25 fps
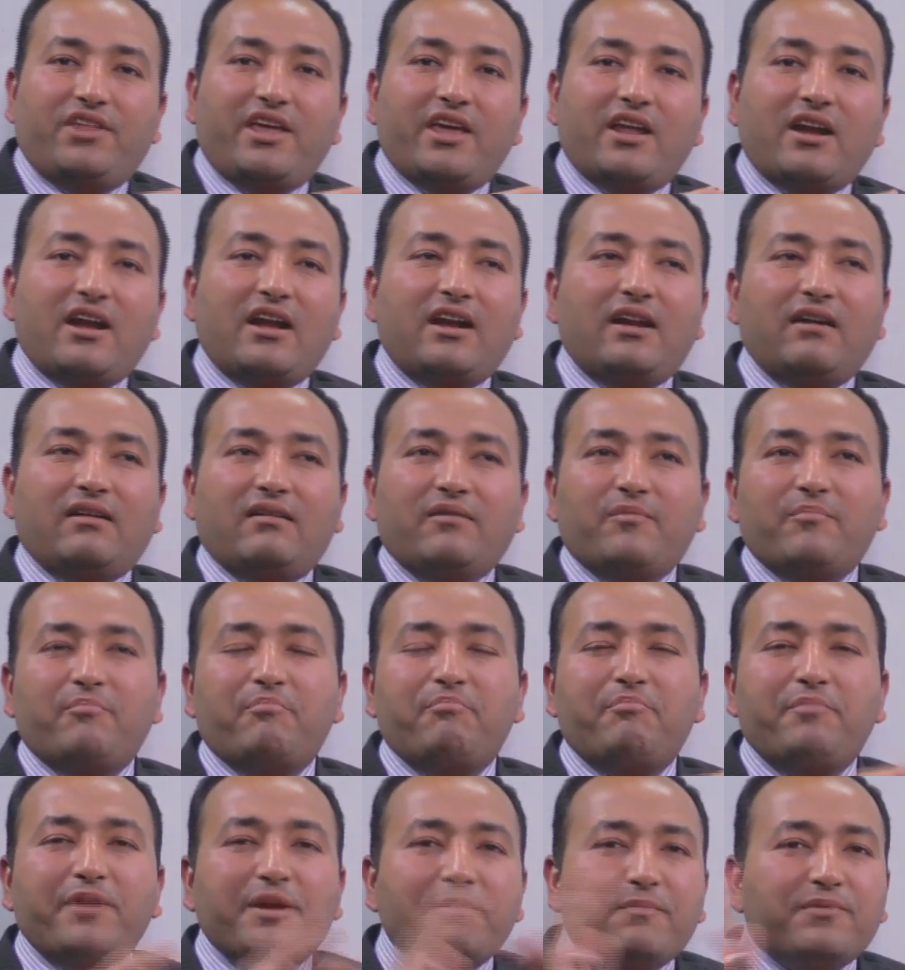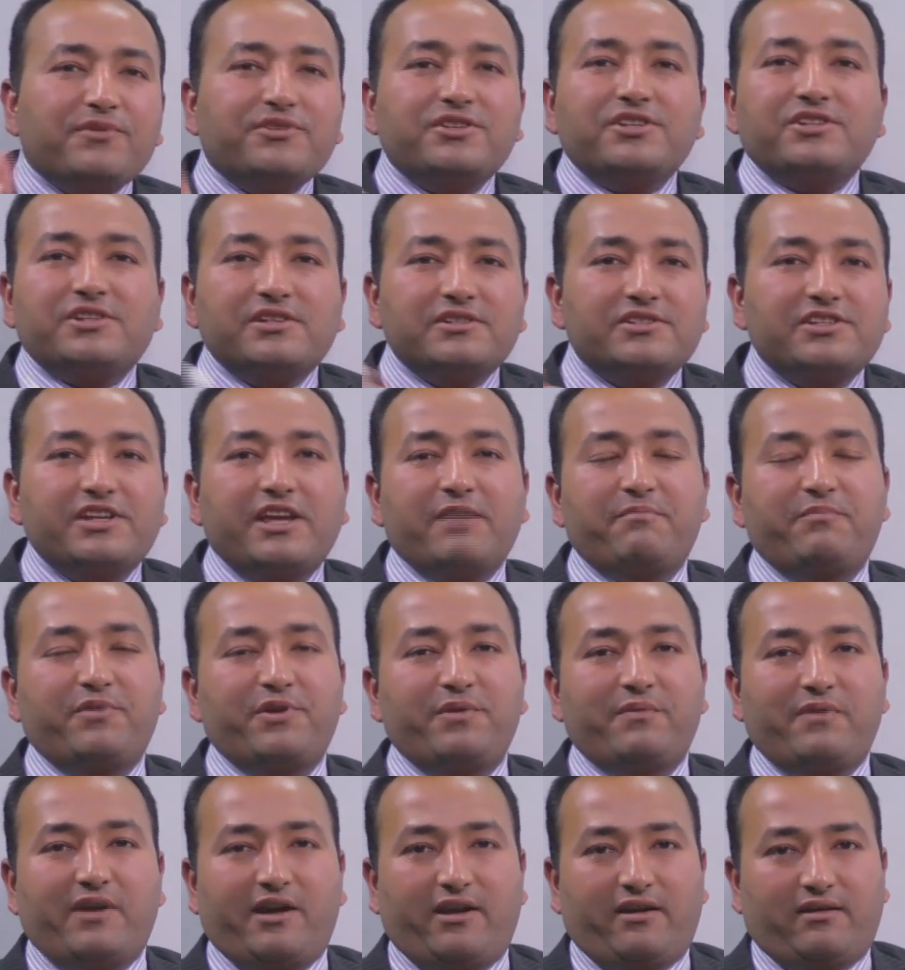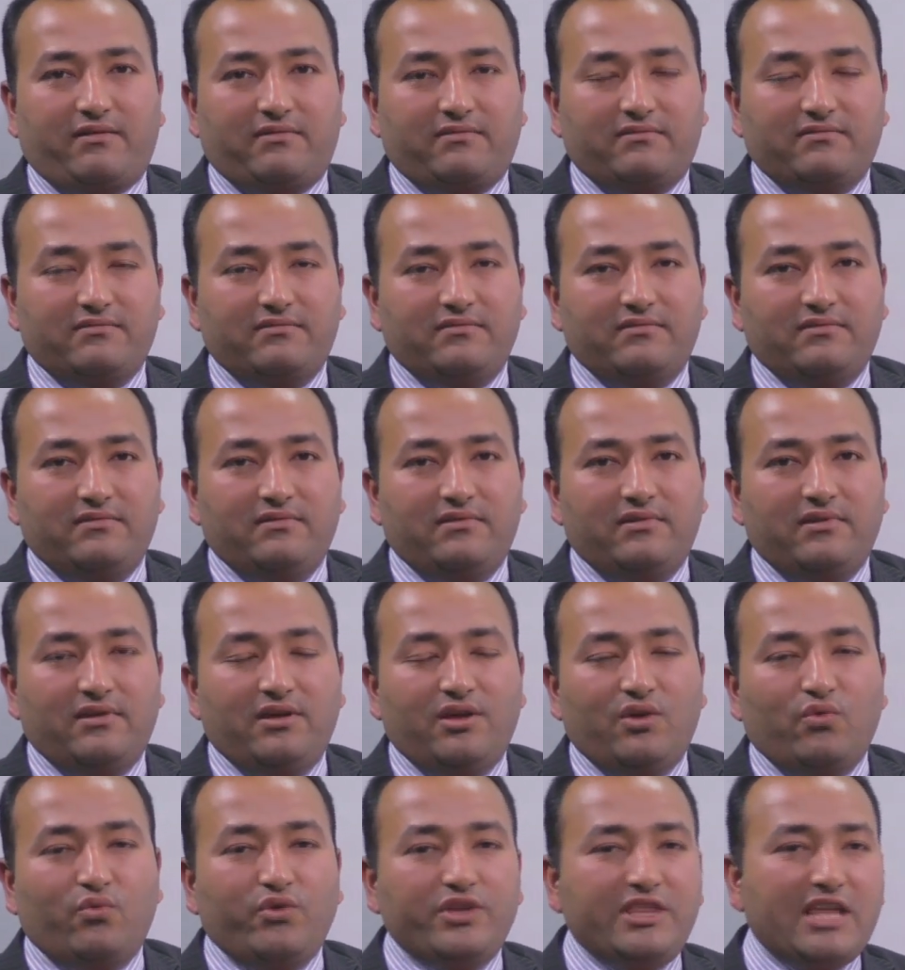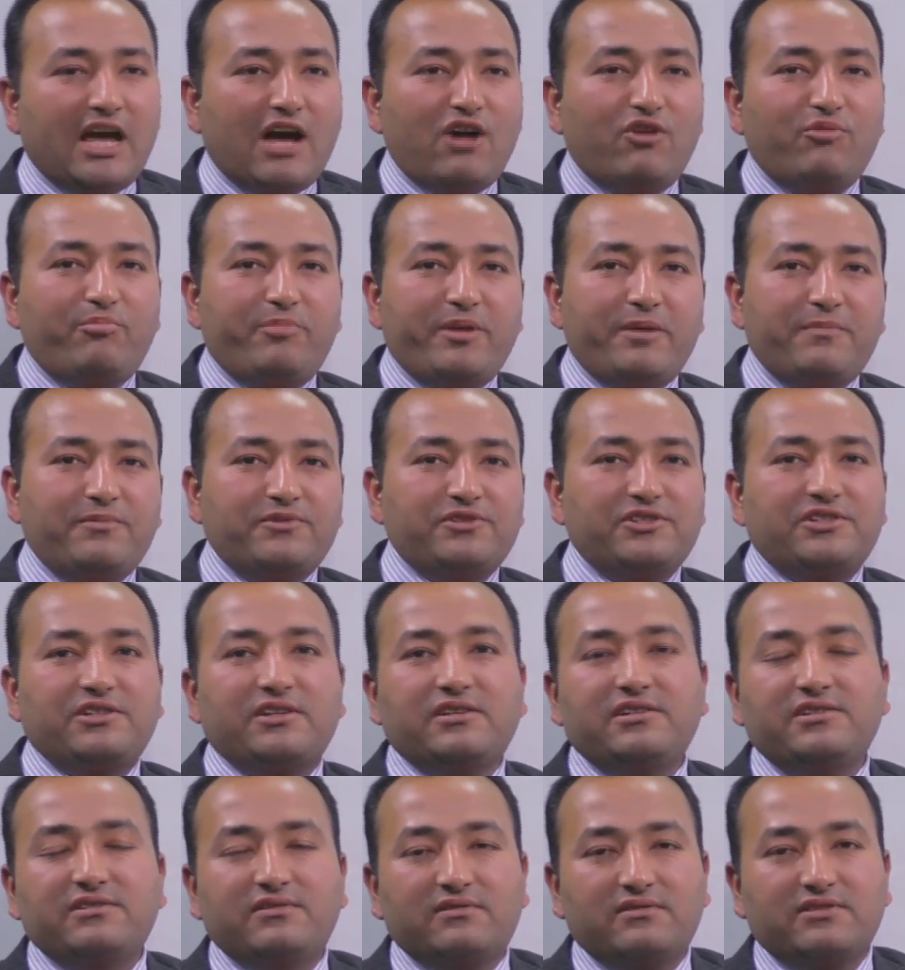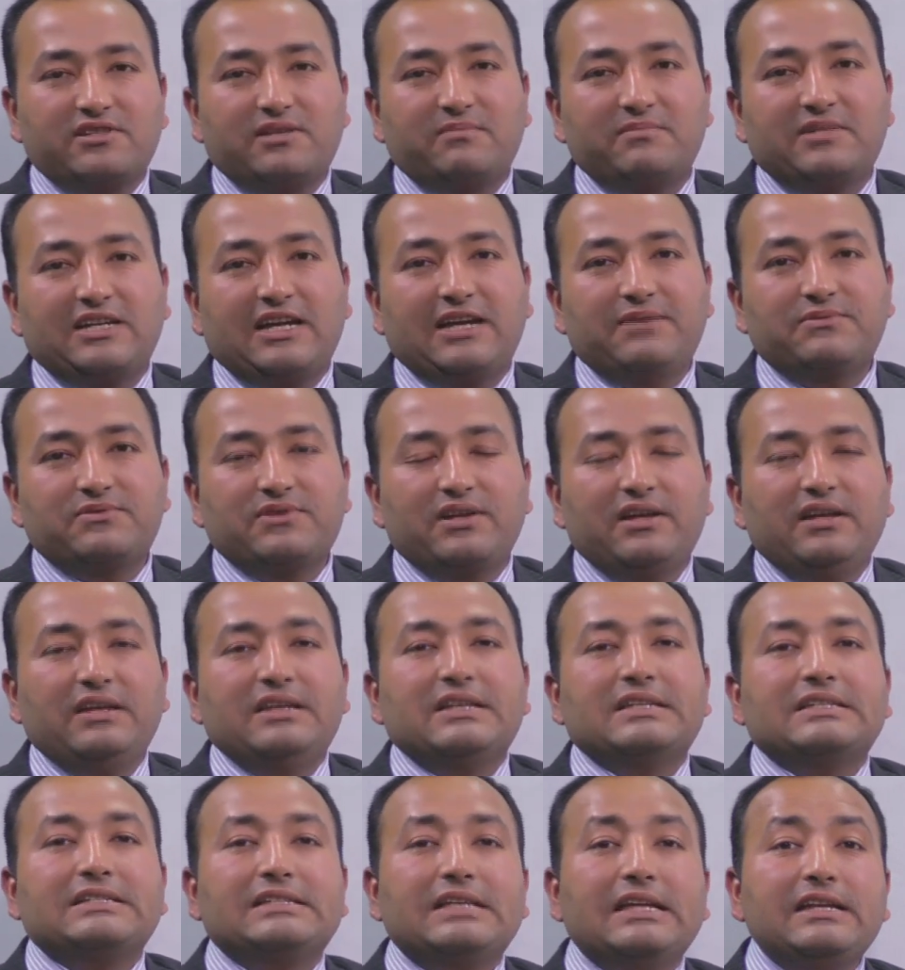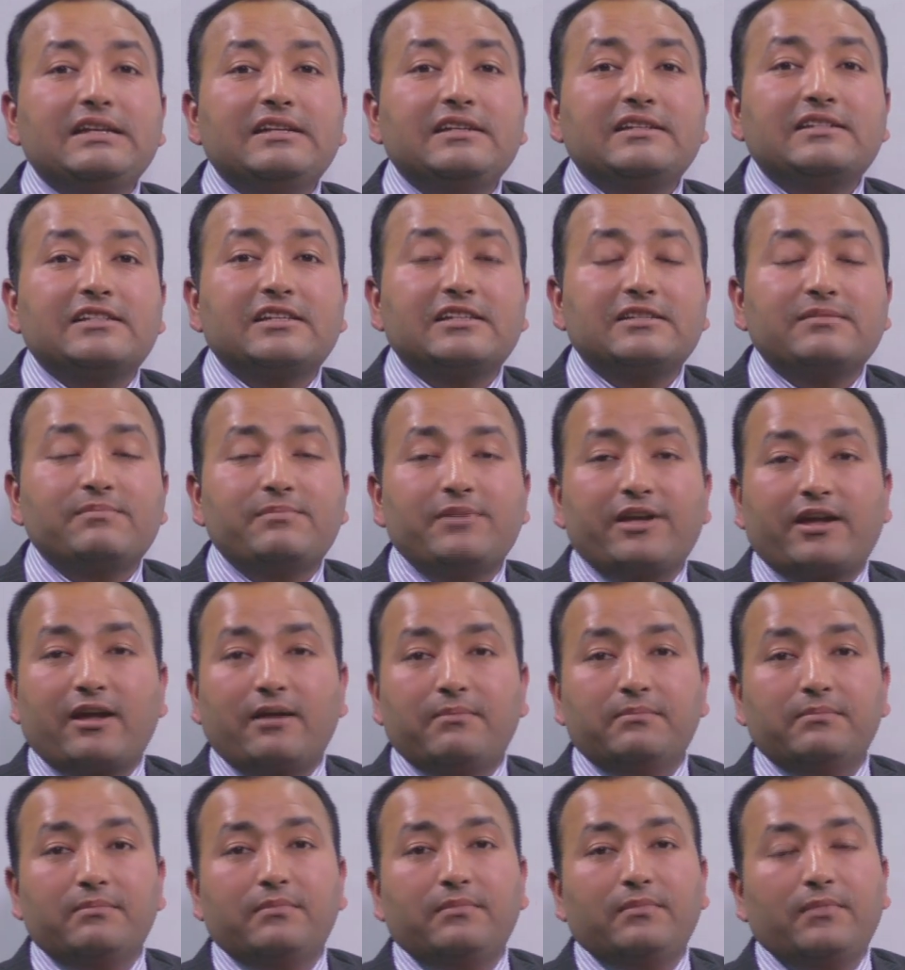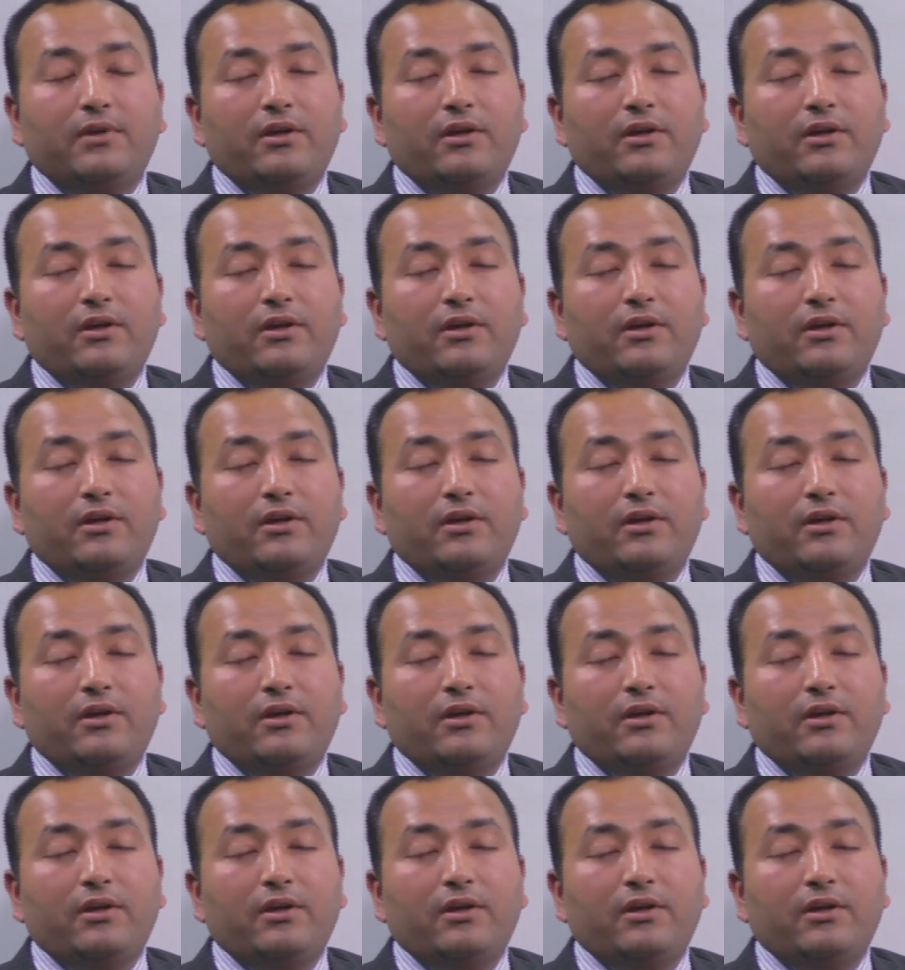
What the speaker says: there are prepositions everywhere. Without preposition, sometimes sentences become